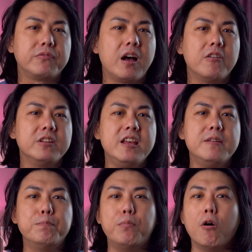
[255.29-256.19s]
found
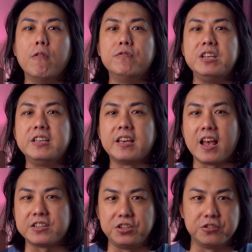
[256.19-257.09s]
in both the
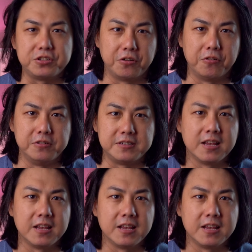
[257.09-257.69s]
Casiotones.